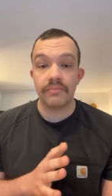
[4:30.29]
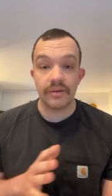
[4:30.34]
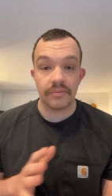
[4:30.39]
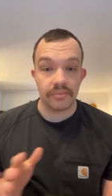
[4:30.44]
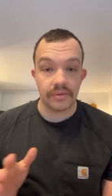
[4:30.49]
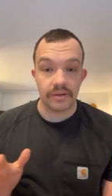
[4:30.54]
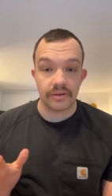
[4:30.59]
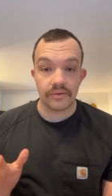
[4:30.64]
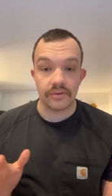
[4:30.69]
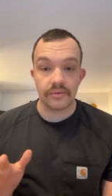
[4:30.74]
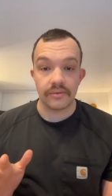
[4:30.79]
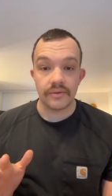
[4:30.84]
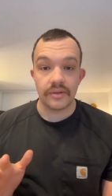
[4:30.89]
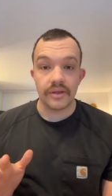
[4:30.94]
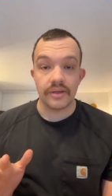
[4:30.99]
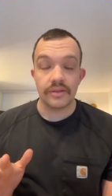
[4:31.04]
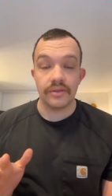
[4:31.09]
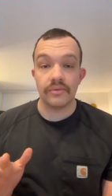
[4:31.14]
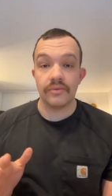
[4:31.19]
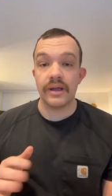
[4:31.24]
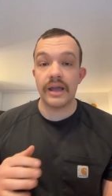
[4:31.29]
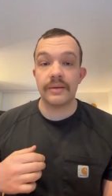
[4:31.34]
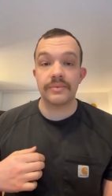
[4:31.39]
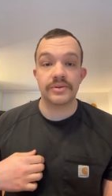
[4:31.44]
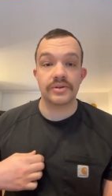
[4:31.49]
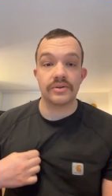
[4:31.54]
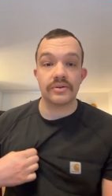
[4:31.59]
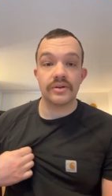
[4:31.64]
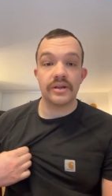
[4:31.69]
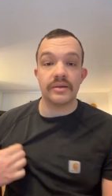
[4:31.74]
biblical. The
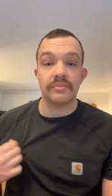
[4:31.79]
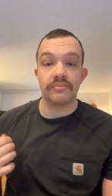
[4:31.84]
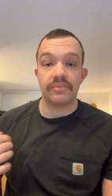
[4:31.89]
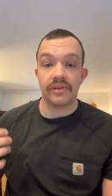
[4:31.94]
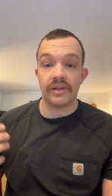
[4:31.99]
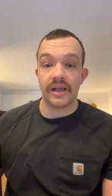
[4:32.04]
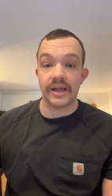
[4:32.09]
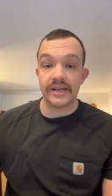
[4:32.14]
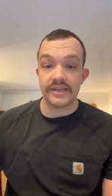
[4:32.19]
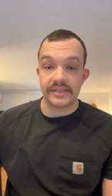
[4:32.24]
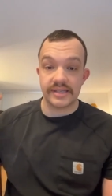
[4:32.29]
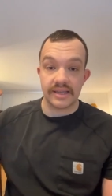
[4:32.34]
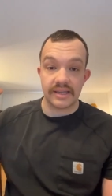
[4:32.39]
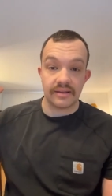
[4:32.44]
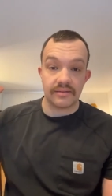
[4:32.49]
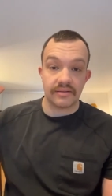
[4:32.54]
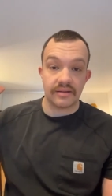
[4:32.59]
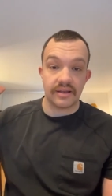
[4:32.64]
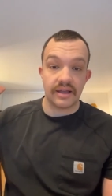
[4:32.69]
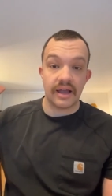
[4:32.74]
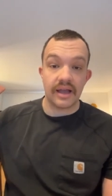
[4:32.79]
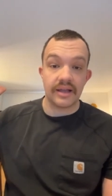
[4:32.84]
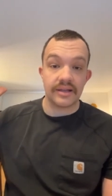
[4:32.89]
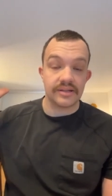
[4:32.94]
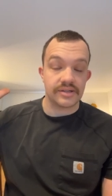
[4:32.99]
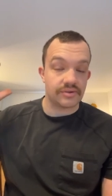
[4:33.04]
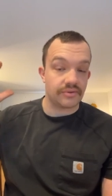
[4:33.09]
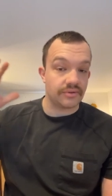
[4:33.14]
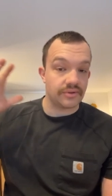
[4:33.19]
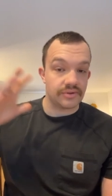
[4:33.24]
rapture implies that God
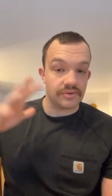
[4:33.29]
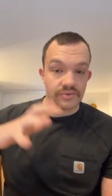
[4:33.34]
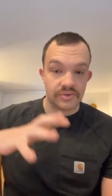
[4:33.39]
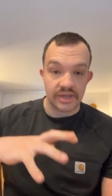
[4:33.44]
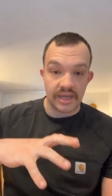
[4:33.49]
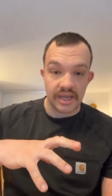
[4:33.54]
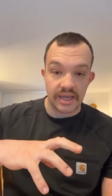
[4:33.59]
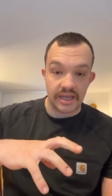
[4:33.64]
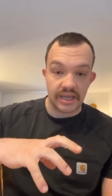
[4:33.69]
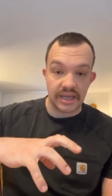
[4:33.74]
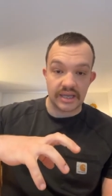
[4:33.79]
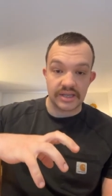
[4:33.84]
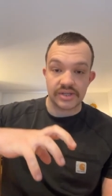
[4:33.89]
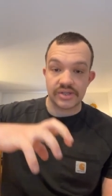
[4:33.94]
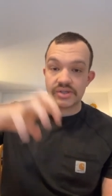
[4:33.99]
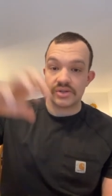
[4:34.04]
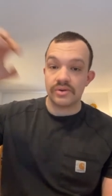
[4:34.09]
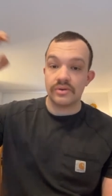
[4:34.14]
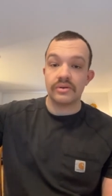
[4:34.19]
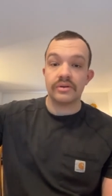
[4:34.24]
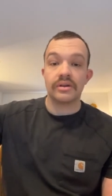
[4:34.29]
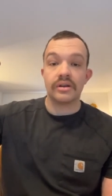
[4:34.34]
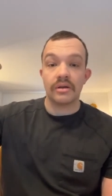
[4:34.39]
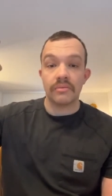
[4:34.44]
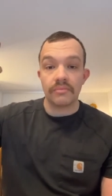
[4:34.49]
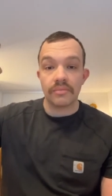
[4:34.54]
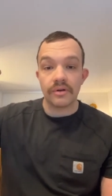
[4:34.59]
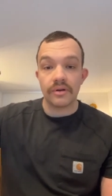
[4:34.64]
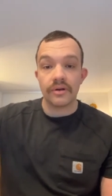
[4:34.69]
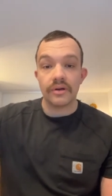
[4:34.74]
is going to take a certain
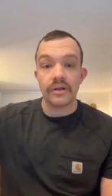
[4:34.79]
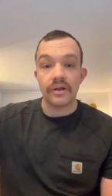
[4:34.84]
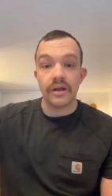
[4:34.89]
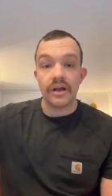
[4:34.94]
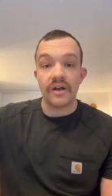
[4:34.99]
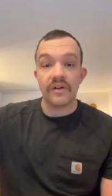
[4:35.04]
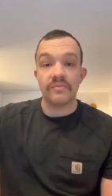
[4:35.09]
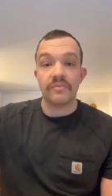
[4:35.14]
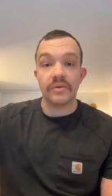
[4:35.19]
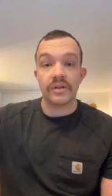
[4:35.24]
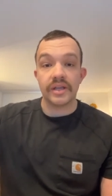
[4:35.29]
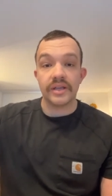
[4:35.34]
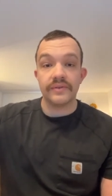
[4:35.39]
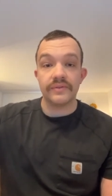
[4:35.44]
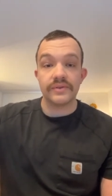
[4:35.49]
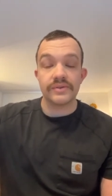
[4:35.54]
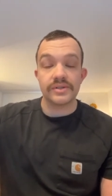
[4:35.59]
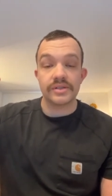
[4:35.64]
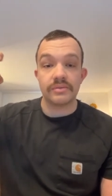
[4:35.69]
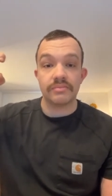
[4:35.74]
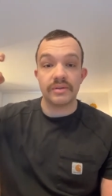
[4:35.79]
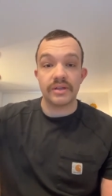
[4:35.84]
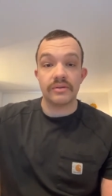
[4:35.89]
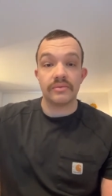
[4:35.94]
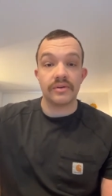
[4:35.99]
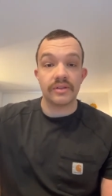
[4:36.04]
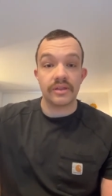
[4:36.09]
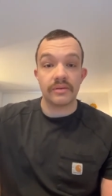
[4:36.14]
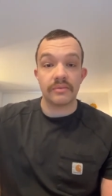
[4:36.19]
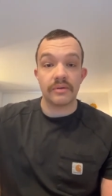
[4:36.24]
number of believers to be
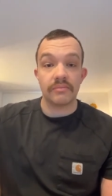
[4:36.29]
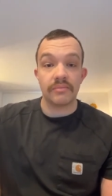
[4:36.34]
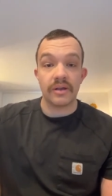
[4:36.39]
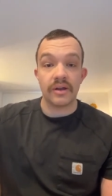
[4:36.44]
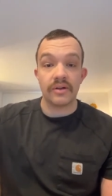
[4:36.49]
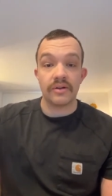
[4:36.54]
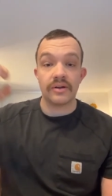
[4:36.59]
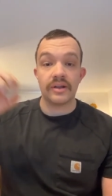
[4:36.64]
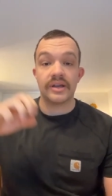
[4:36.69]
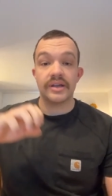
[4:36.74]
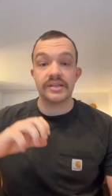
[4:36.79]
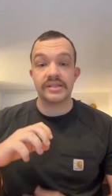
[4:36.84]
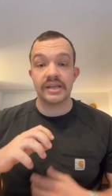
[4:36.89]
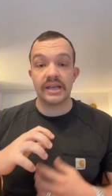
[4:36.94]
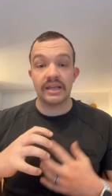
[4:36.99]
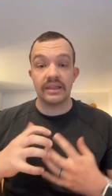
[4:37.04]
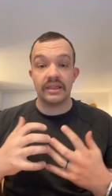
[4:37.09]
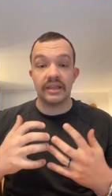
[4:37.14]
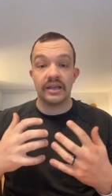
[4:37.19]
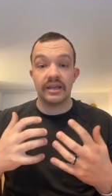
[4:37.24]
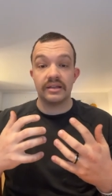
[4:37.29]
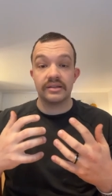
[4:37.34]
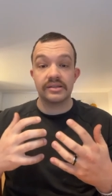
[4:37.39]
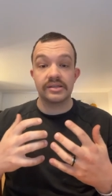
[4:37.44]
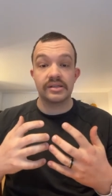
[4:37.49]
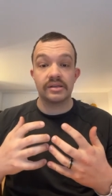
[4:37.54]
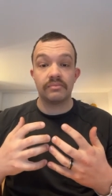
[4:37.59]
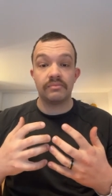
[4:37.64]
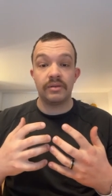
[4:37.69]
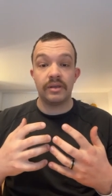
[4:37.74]
with him in paradise, and then
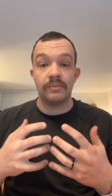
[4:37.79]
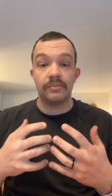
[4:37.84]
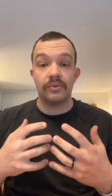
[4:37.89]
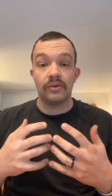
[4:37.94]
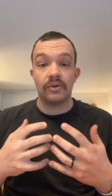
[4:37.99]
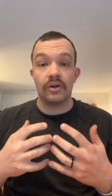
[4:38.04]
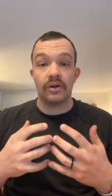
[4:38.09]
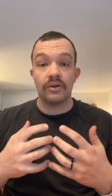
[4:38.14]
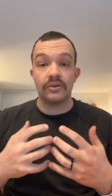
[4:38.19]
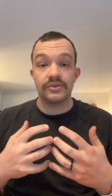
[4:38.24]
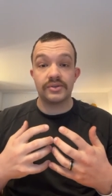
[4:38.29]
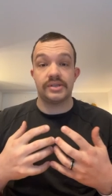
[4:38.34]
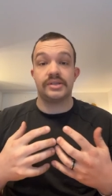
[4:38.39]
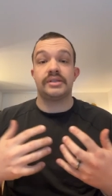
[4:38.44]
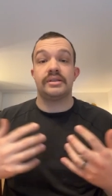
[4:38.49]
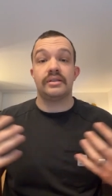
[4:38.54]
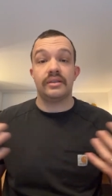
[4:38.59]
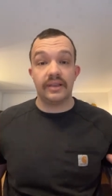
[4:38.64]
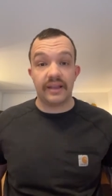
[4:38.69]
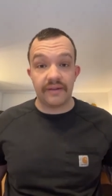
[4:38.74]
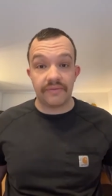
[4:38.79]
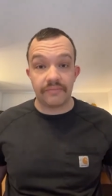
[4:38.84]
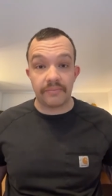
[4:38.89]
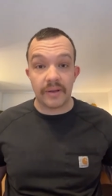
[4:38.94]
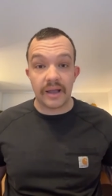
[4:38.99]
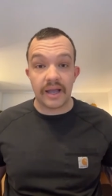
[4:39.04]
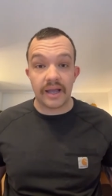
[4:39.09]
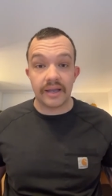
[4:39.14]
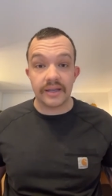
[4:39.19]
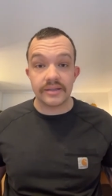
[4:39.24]
some people are just left
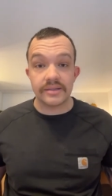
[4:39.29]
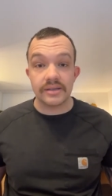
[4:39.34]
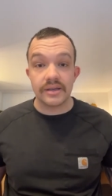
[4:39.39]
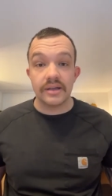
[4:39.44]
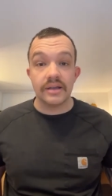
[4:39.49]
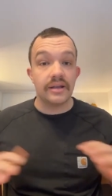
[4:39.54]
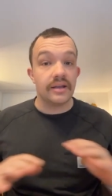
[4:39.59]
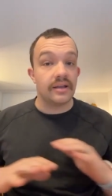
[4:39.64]
behind.